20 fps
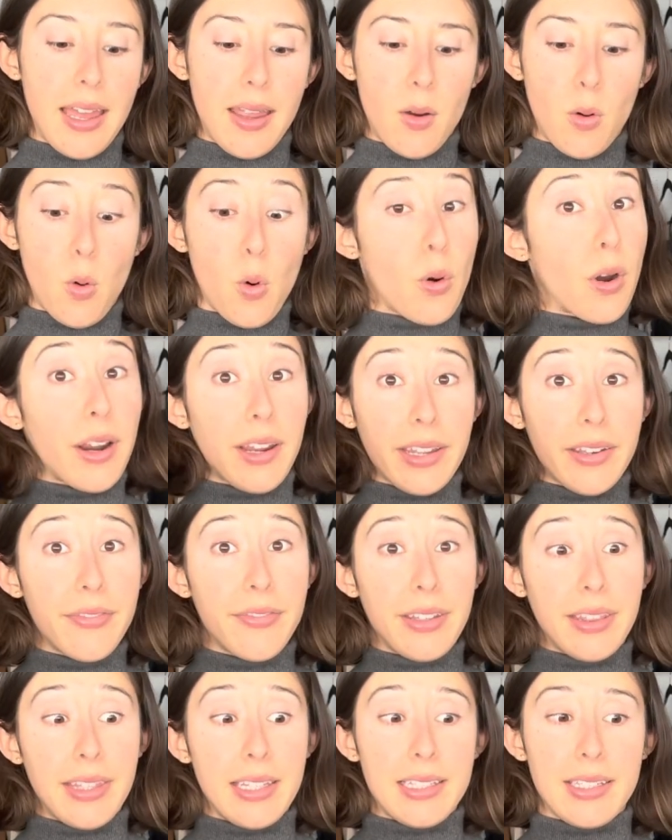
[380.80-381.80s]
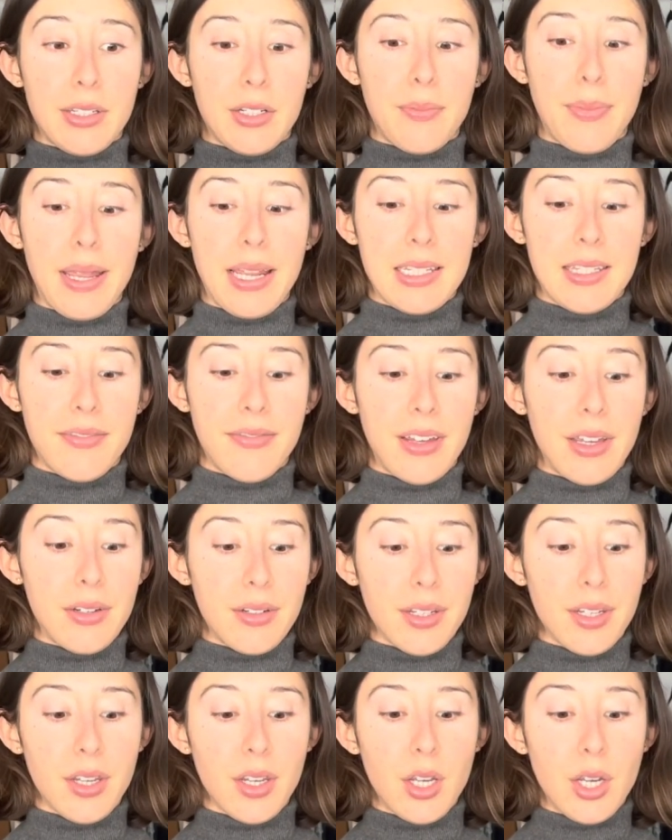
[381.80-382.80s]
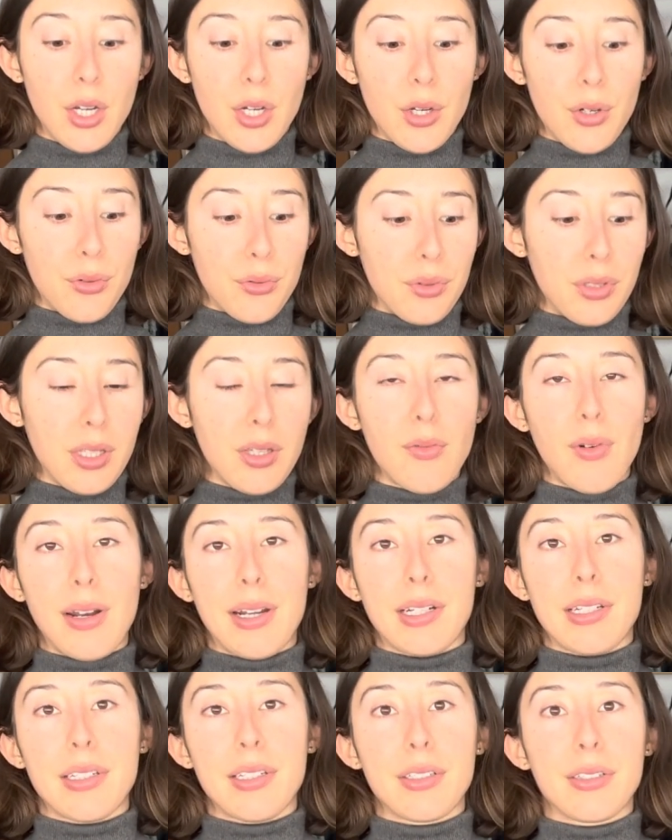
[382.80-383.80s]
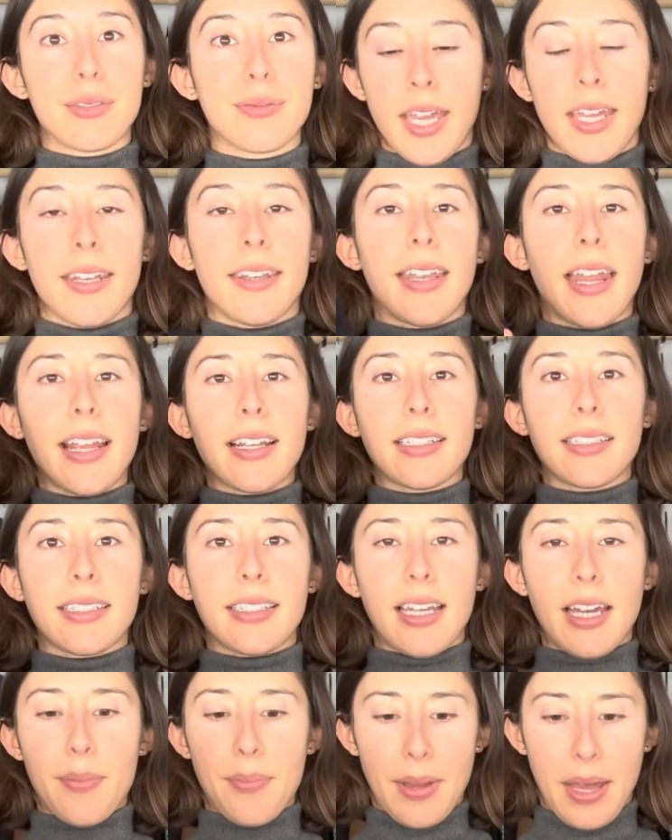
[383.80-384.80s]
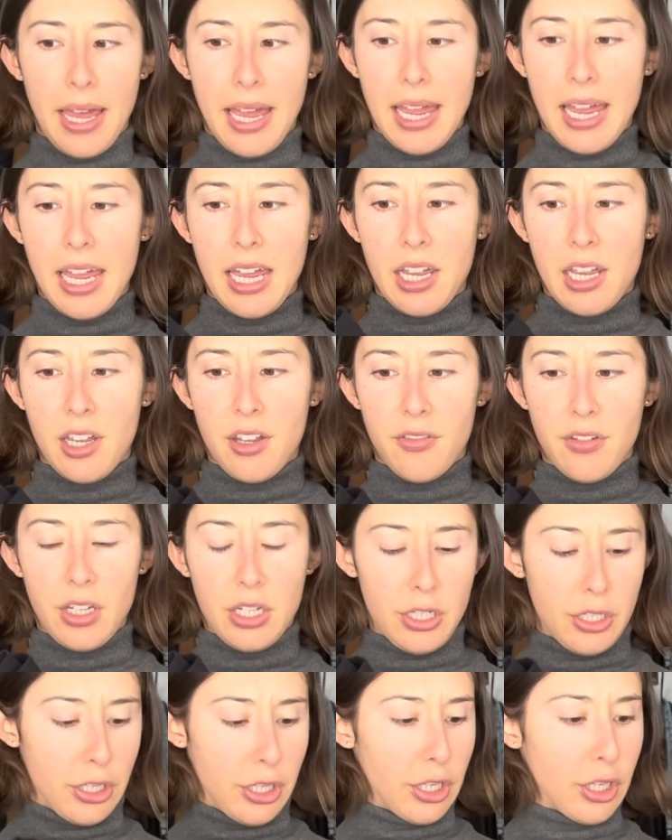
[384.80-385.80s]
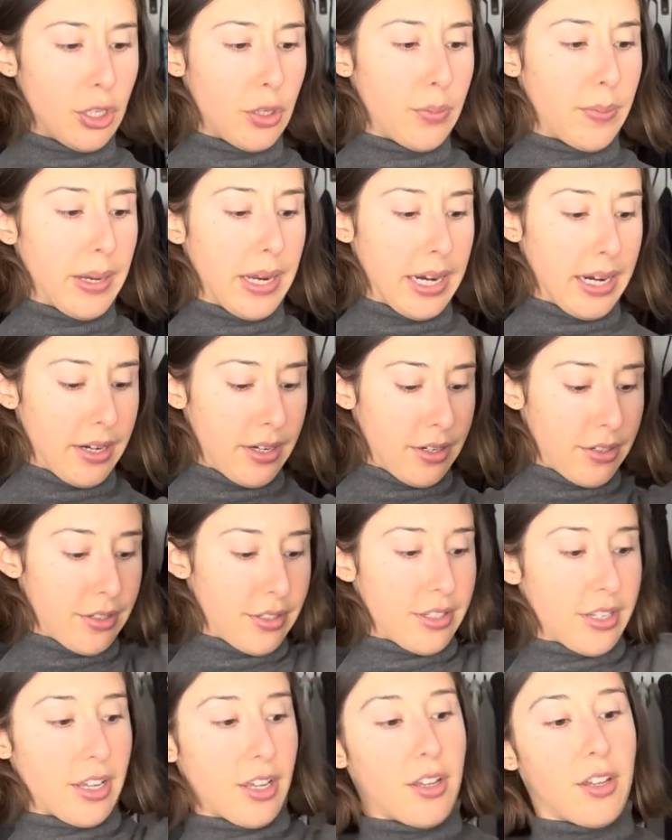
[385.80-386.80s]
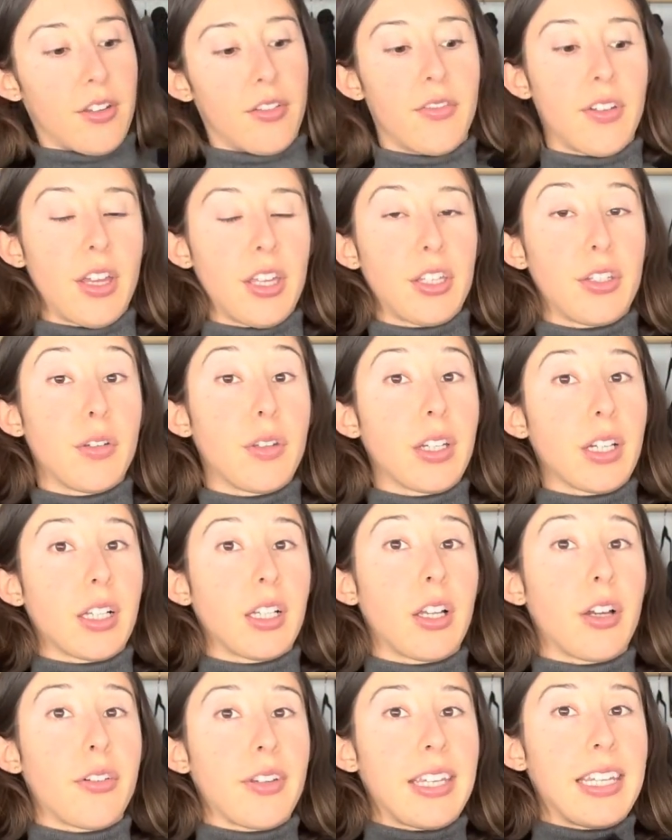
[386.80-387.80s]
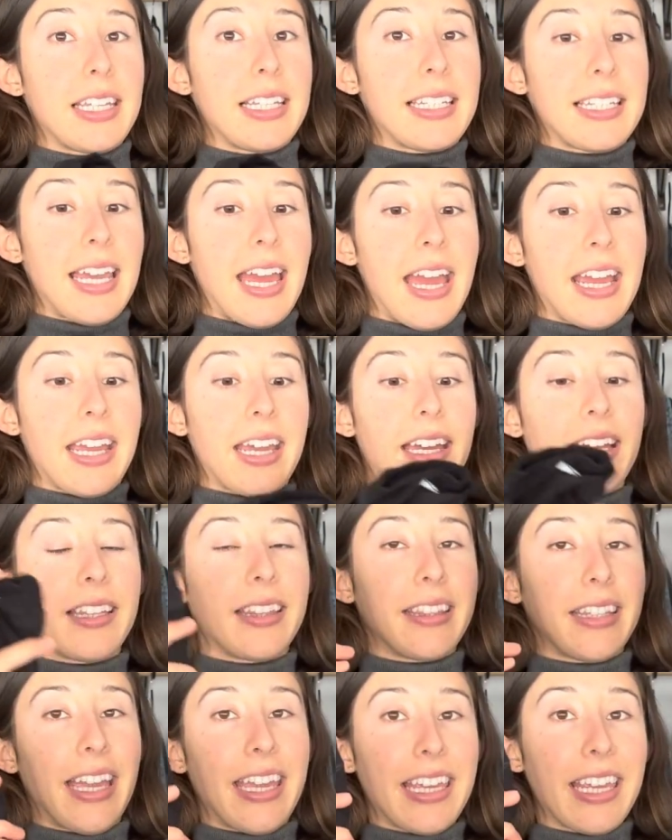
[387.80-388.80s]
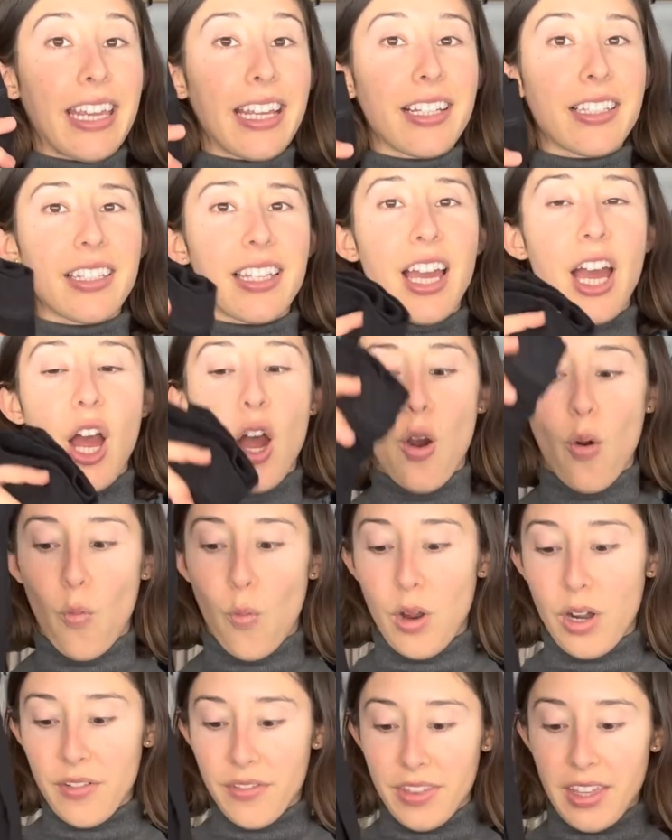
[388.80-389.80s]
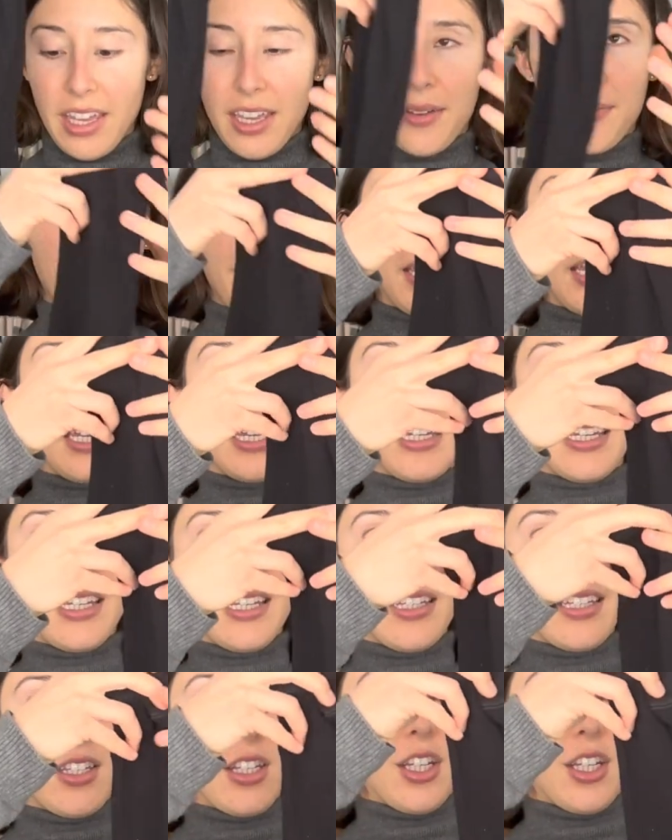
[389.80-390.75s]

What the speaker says: or I could fit these under pants if I really wanted to. Next up, I have two pairs of Uniqlo Heat Tech leggings. One of them is